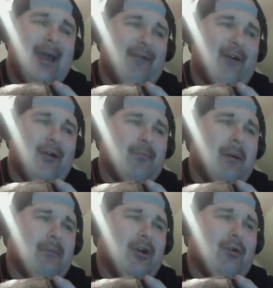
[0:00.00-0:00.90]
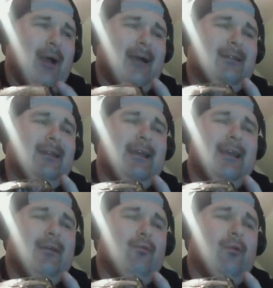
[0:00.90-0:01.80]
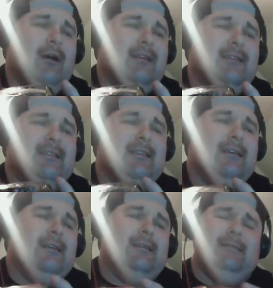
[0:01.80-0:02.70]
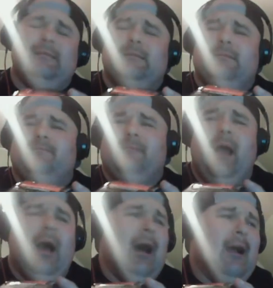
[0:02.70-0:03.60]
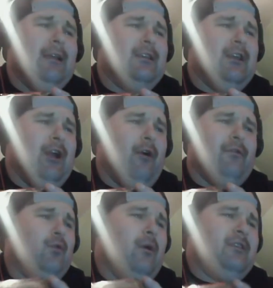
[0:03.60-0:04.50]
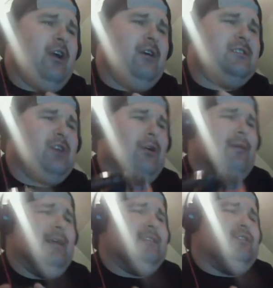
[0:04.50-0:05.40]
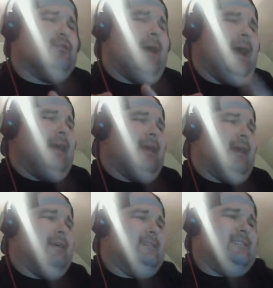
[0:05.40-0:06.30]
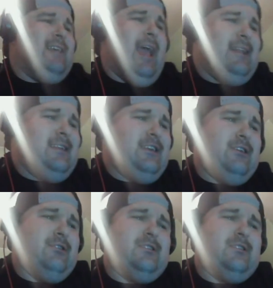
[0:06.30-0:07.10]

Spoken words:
if you won the All-Star race, you had 10 years of guaranteed entry. I don't know if they still do that today.